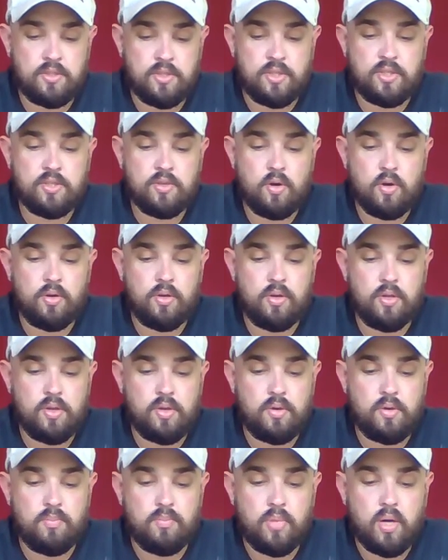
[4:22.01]
just starting
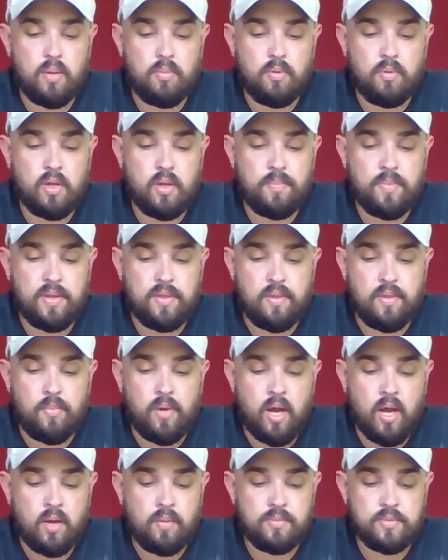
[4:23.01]
to bubble up at the
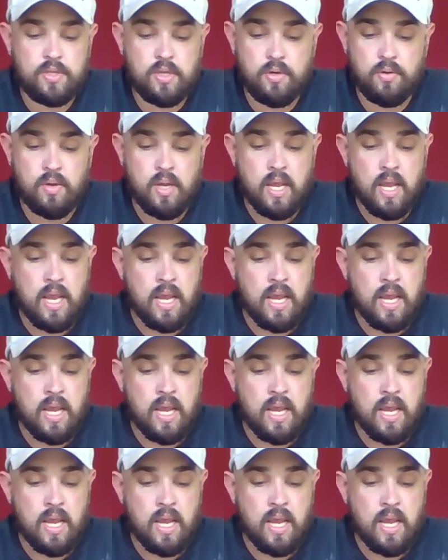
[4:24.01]
bottom, so